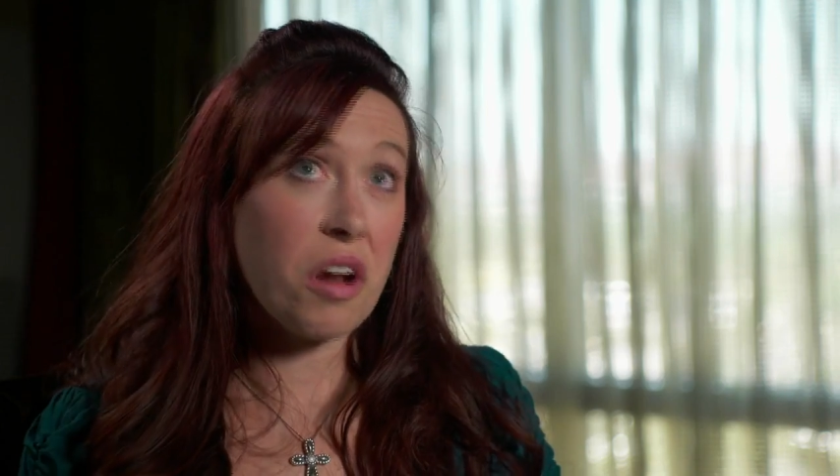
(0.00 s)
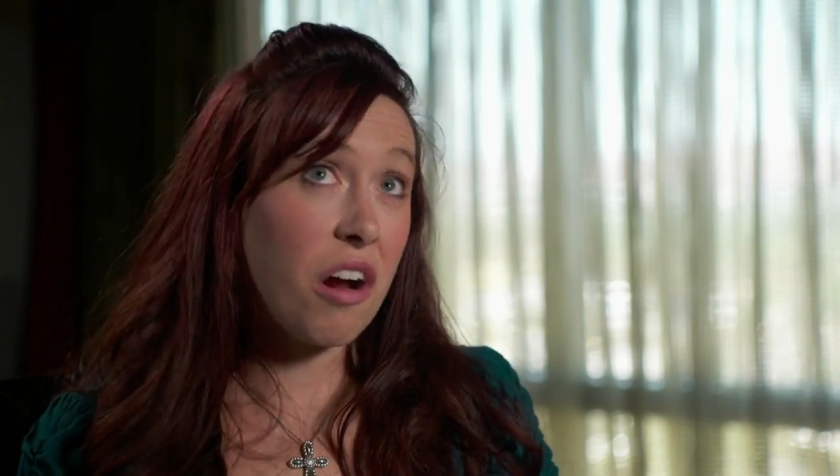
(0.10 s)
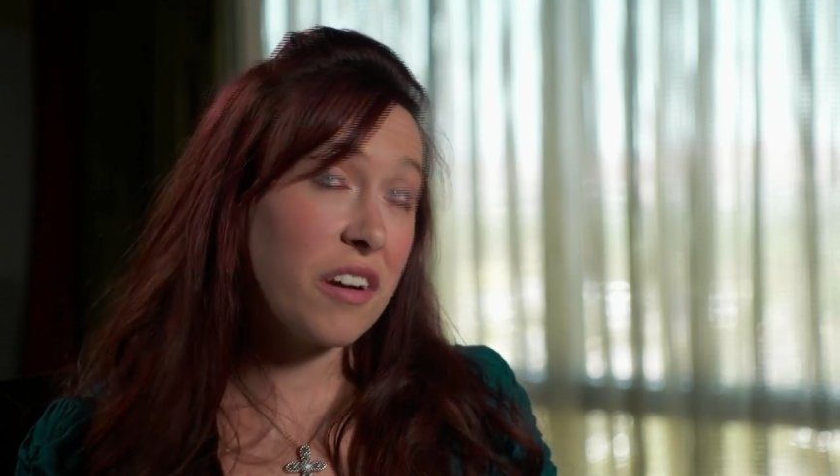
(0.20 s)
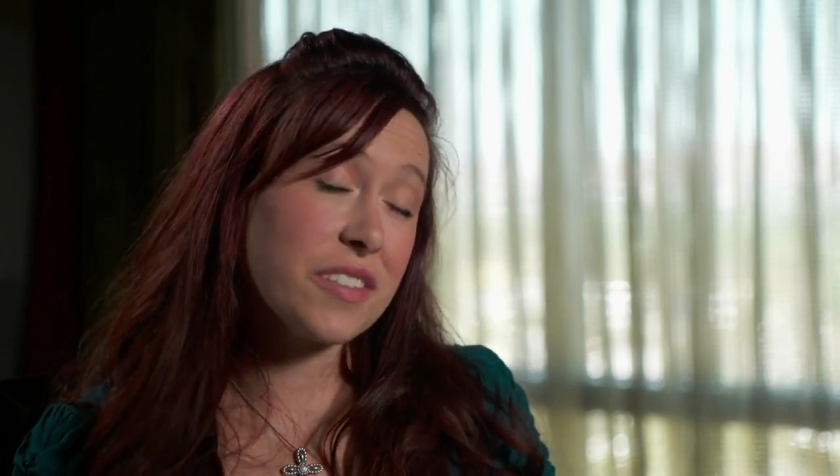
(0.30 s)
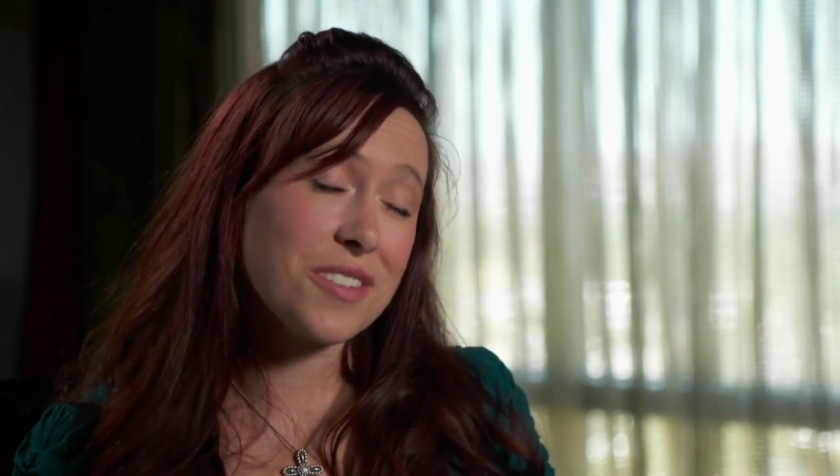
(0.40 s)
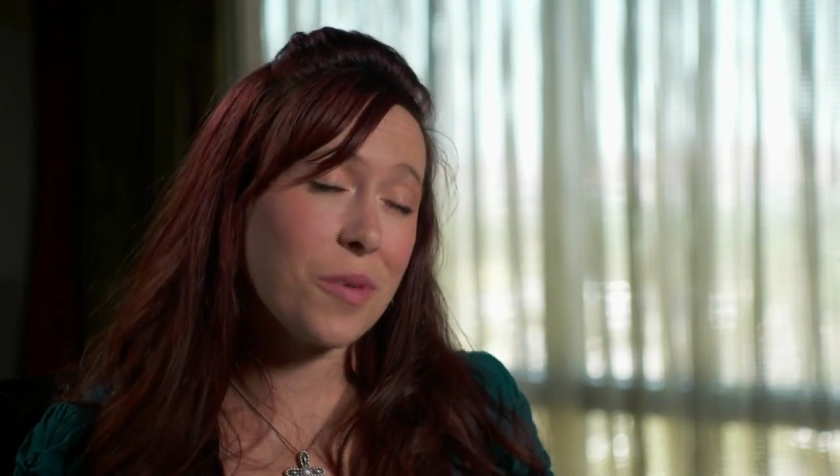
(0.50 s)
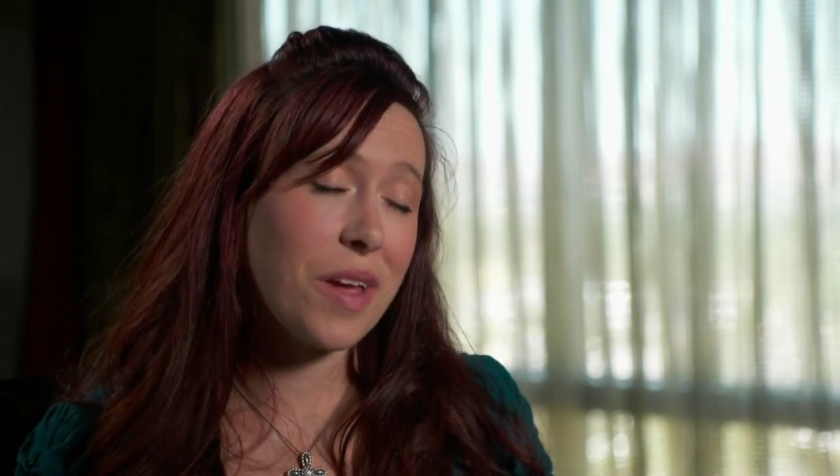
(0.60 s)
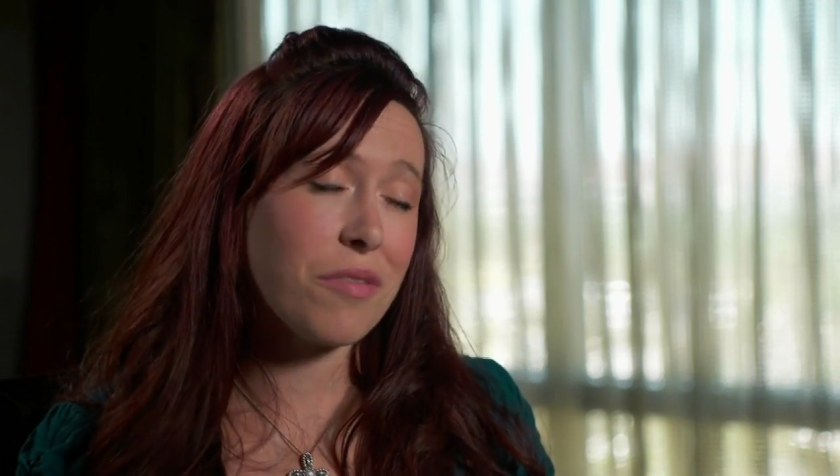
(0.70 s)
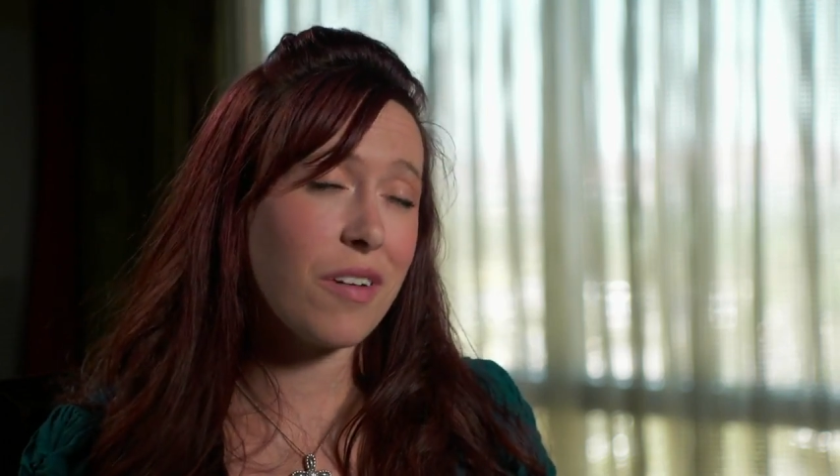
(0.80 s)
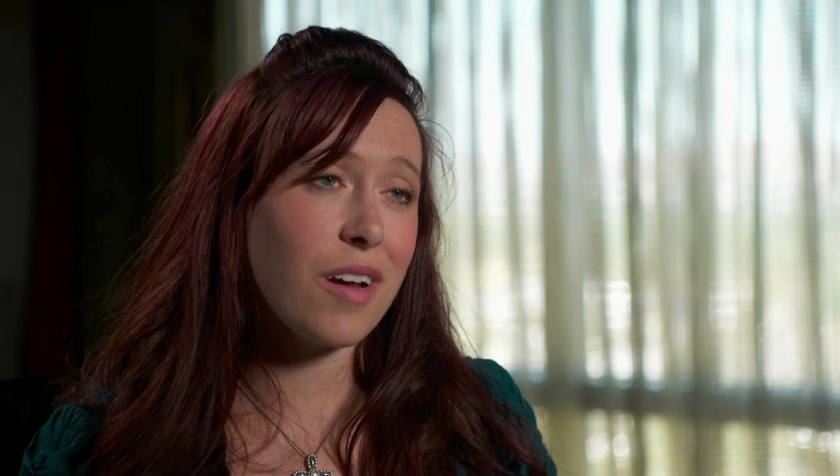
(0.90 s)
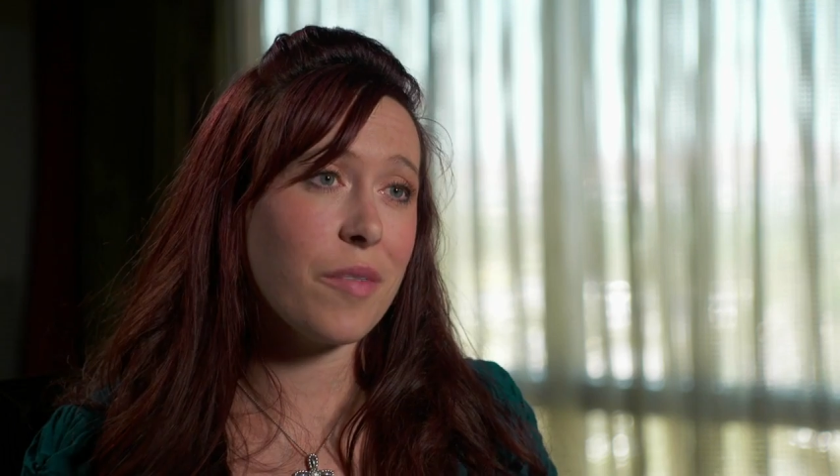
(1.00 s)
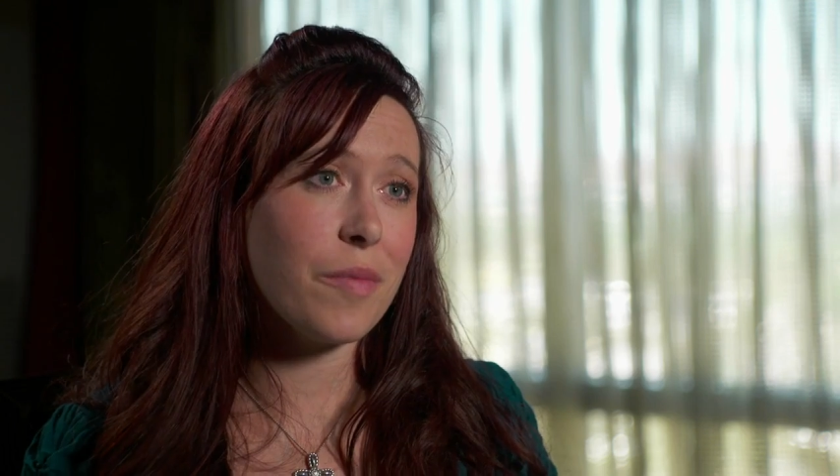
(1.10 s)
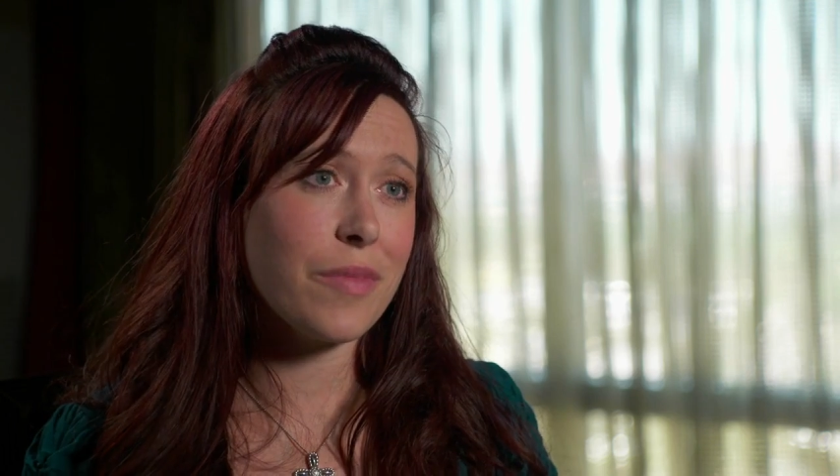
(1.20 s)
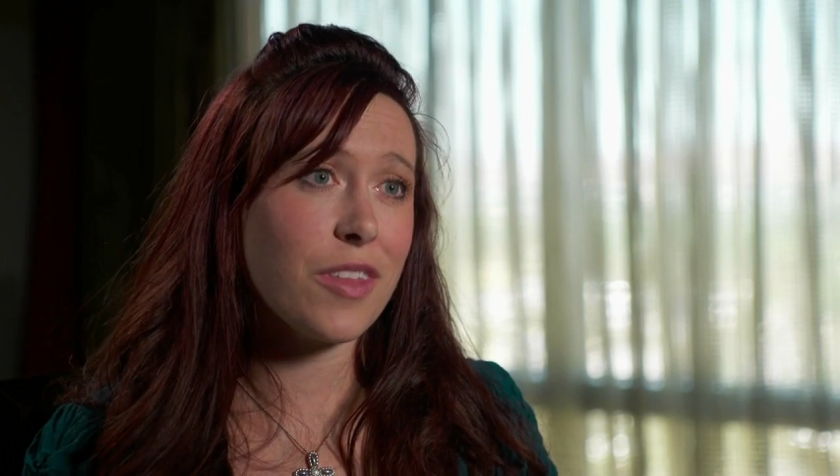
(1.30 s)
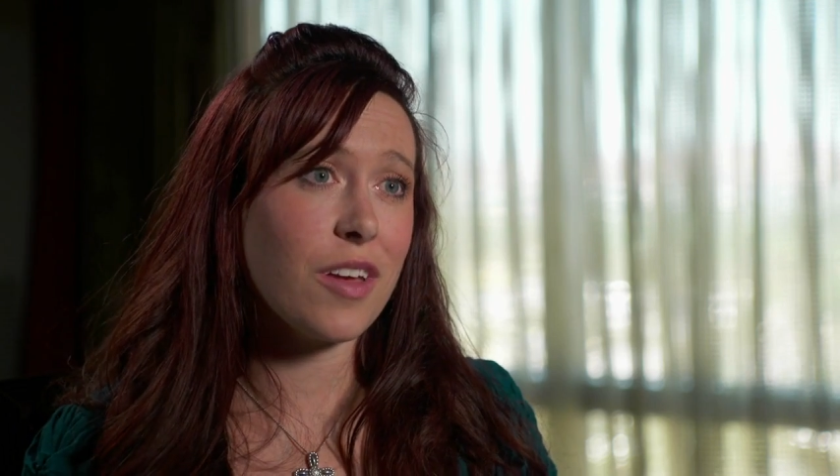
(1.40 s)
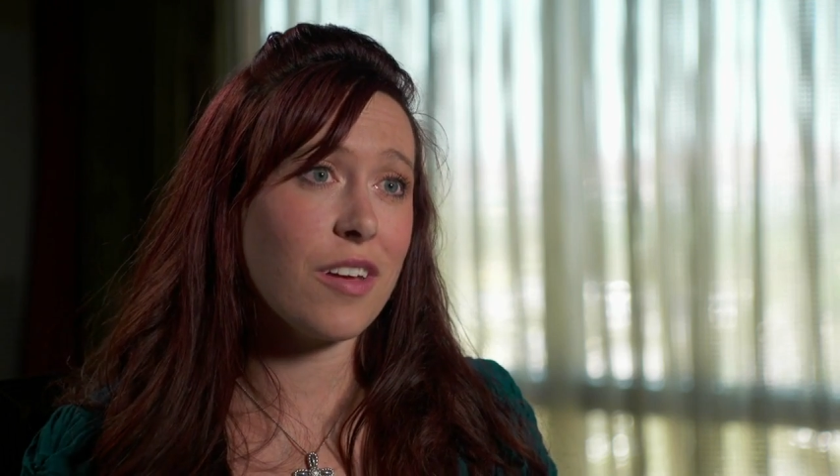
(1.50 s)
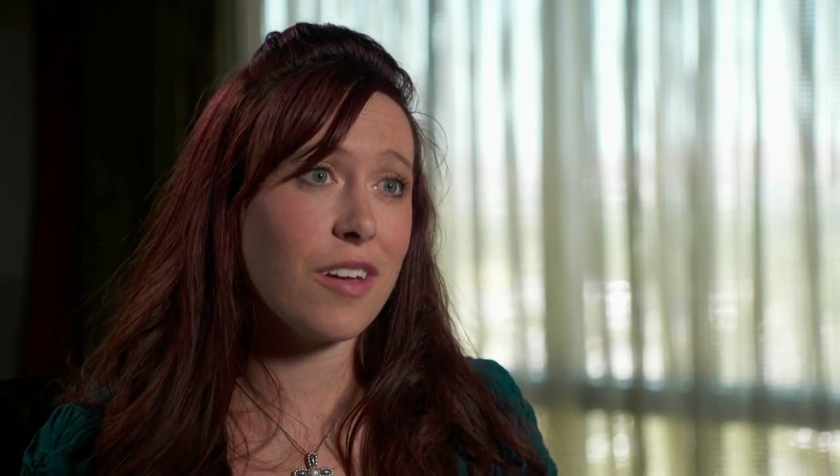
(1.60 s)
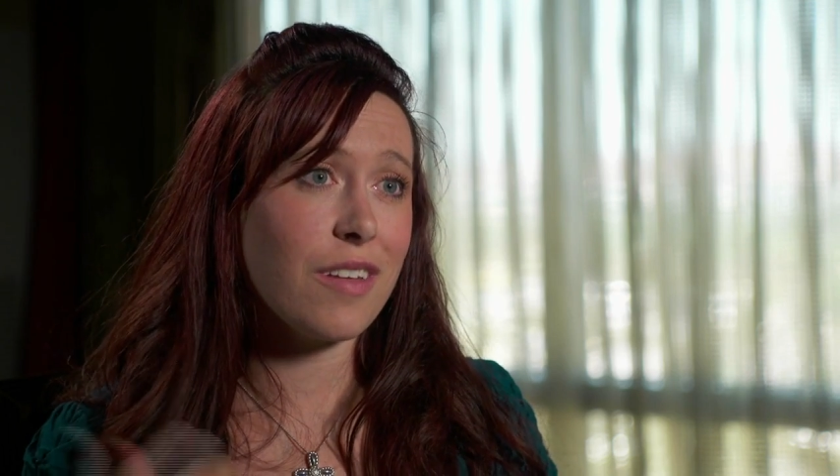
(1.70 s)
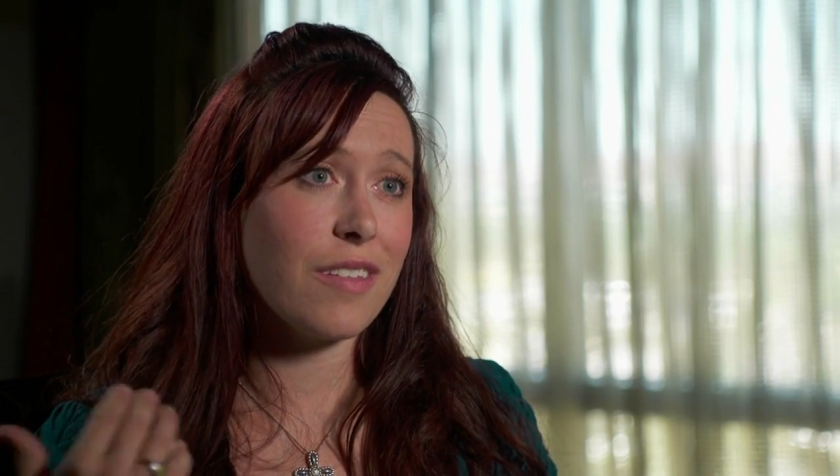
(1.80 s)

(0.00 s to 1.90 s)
yards away from the